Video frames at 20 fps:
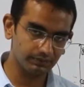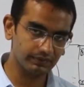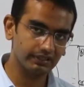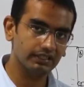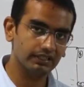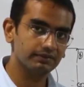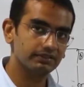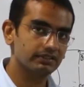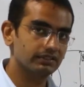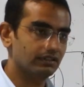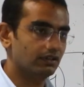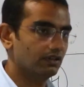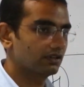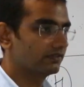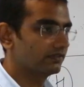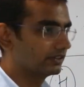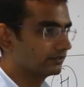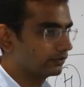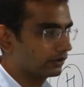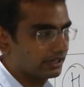marks in prelims
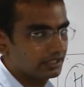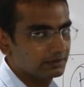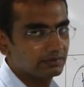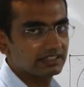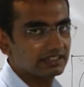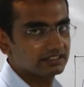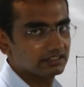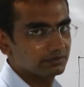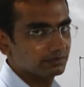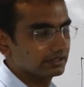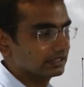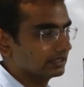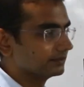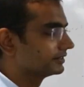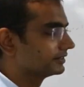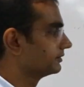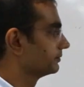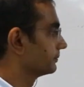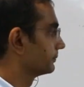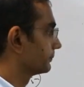or 140 marks
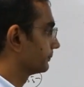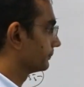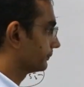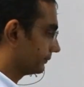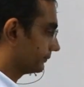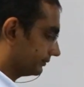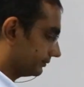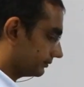in prelims.